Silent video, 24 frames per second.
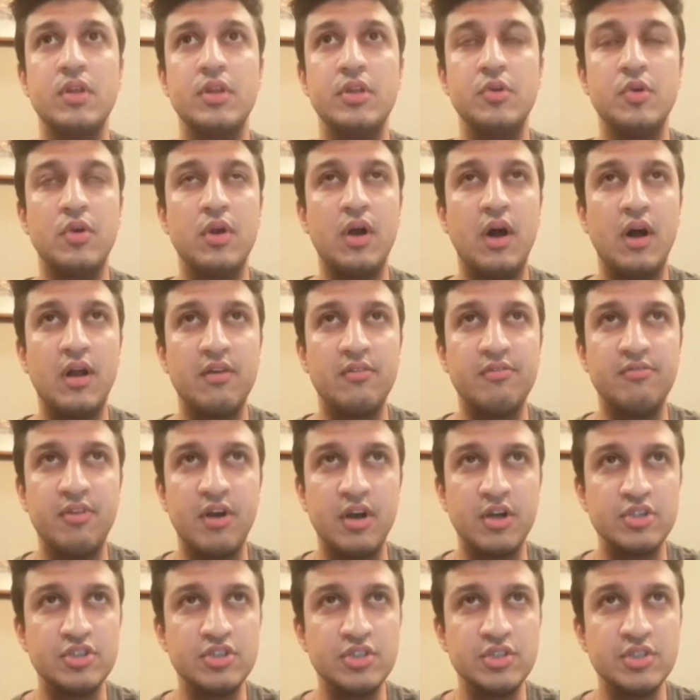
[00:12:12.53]
you can't
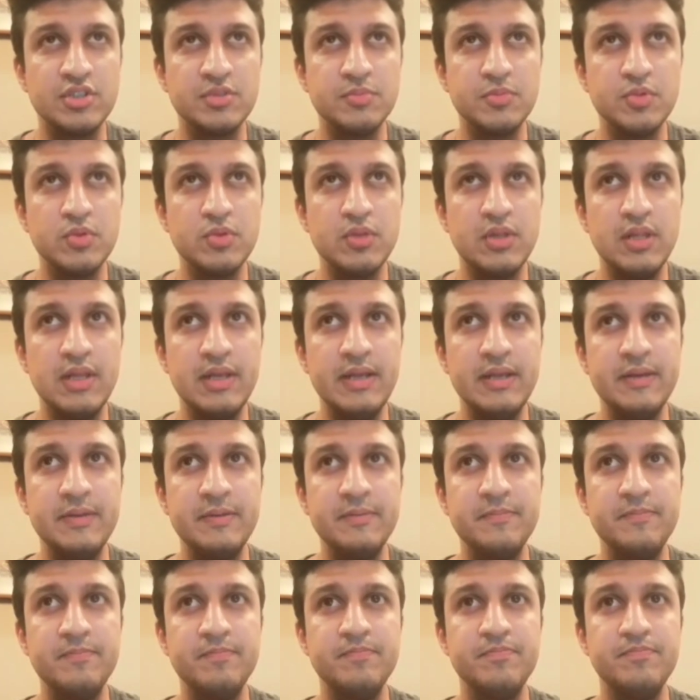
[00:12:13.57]
function smoothly.
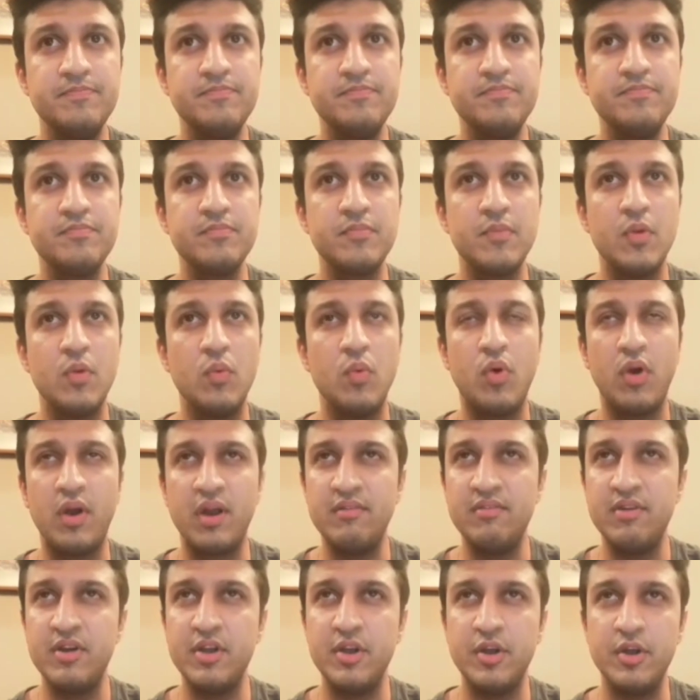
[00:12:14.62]

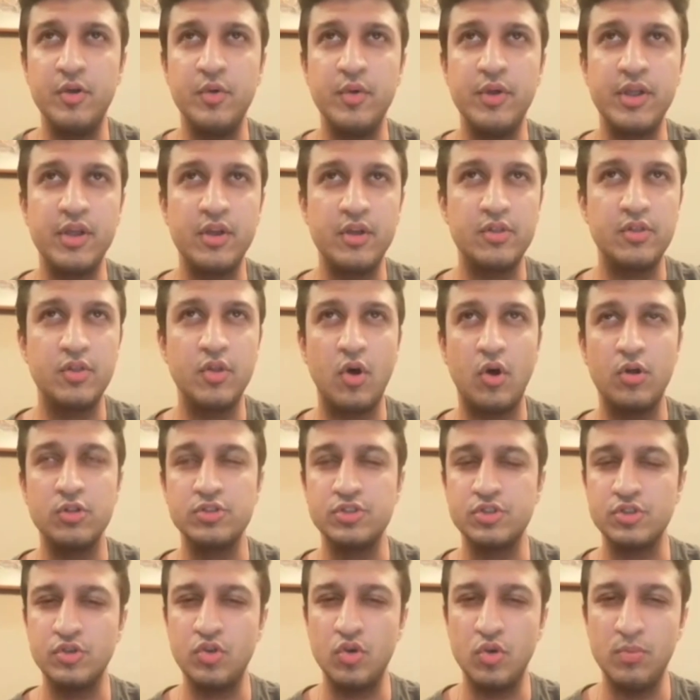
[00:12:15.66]
Whatever you're doing, your
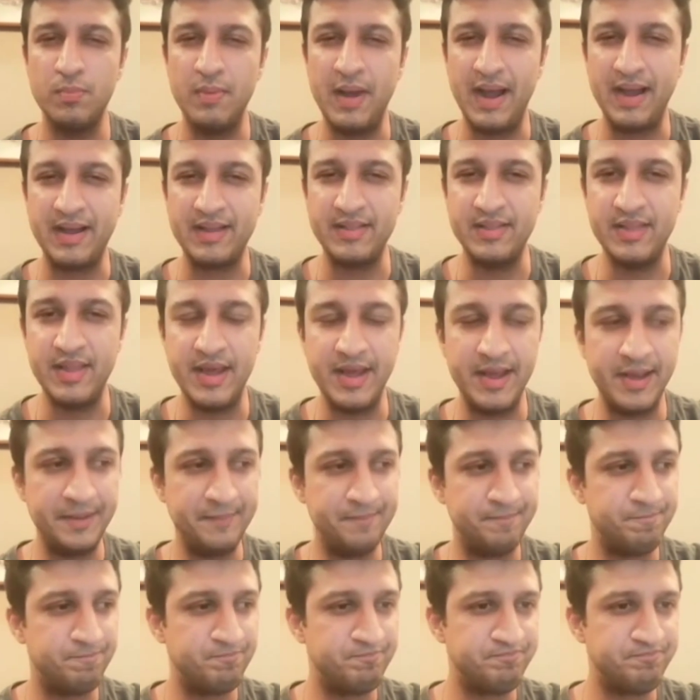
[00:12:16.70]
thoughts go back there.